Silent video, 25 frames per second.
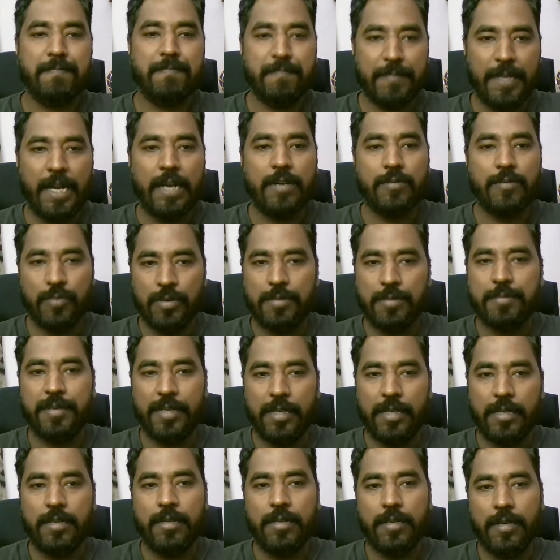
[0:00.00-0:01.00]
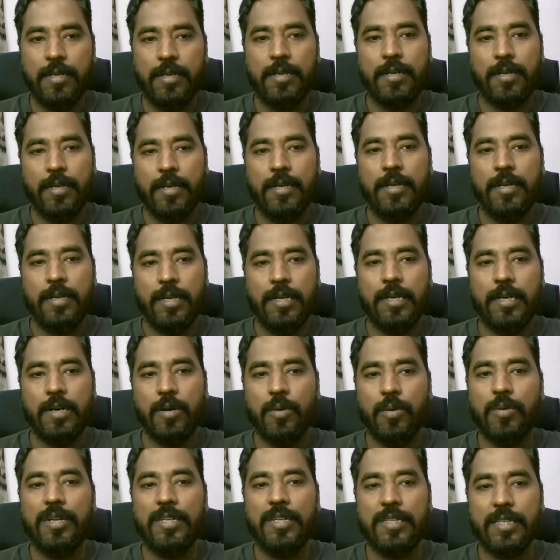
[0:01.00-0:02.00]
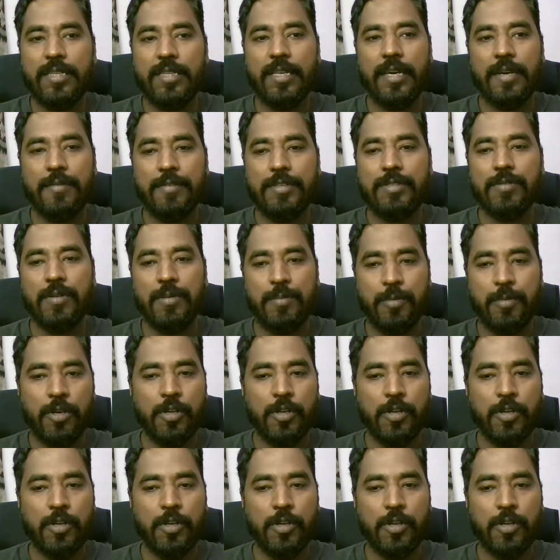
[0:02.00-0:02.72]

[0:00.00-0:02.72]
that would be only the thing which will pull